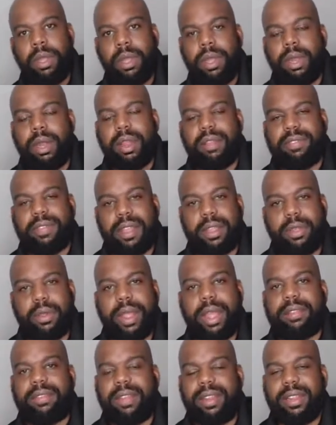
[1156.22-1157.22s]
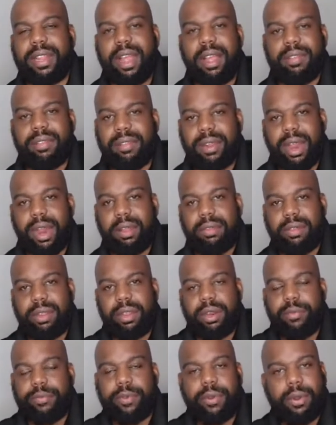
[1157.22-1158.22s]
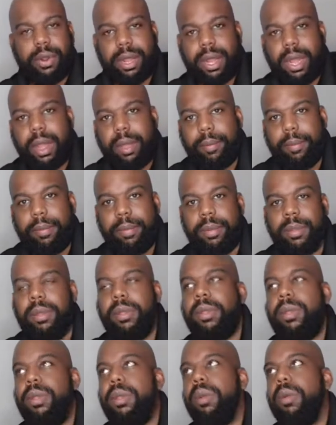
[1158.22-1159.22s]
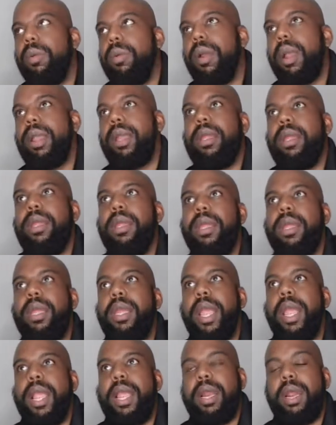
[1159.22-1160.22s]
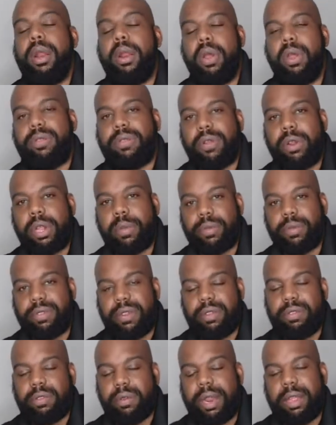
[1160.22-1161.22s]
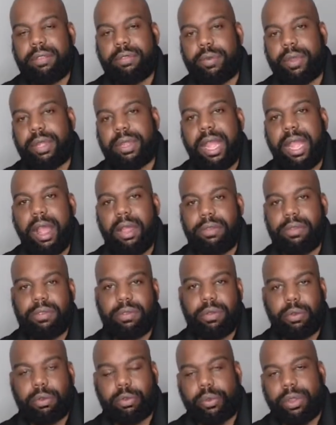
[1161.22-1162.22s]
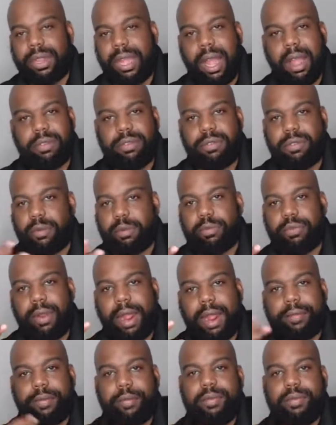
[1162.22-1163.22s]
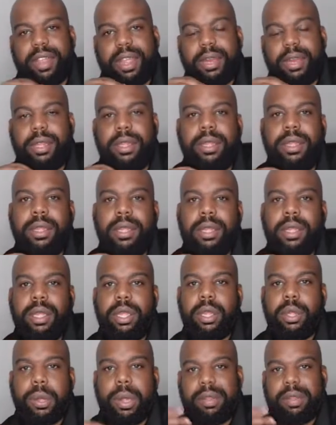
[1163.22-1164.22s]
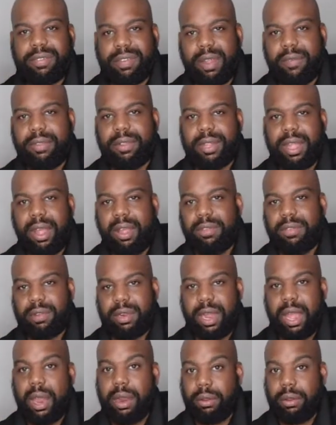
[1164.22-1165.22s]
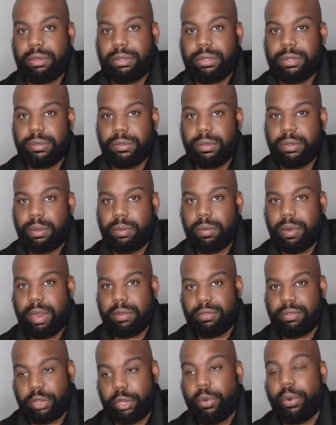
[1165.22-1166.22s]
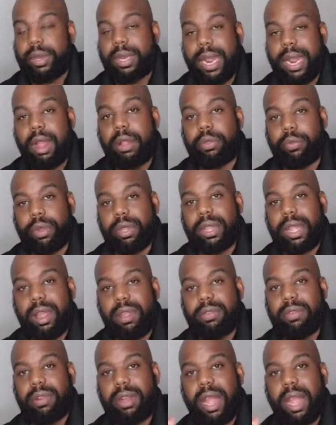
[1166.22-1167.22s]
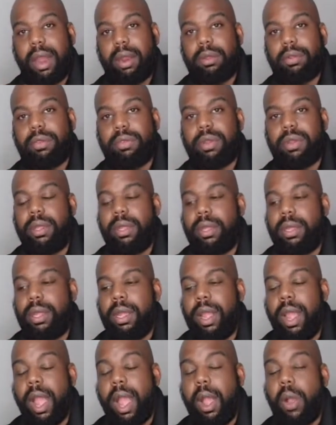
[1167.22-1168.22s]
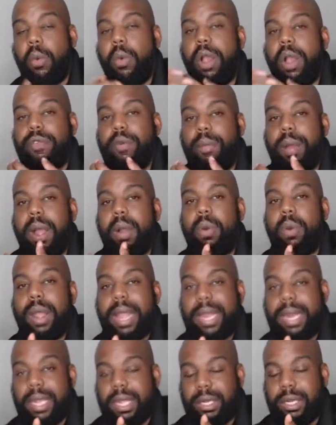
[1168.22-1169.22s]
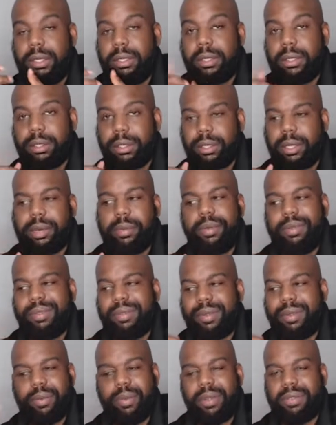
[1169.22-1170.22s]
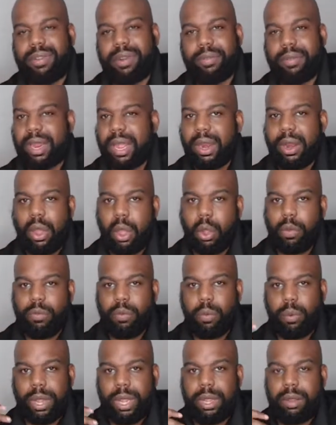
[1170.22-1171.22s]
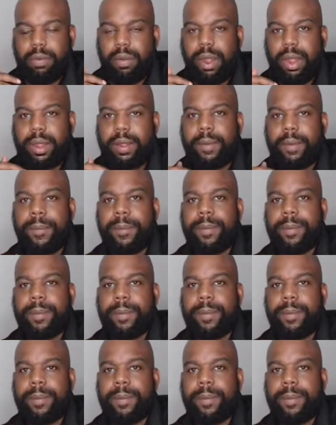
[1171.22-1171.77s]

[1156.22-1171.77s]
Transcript: Let's say you had $10,000 in your deferred comp, right? And it lost 30%, so that's $3,000. So $3,000 subtract from 10, you had $7,000, right? So you were down $3,000. However, by waiting, and it wasn't even that long of a wait, right?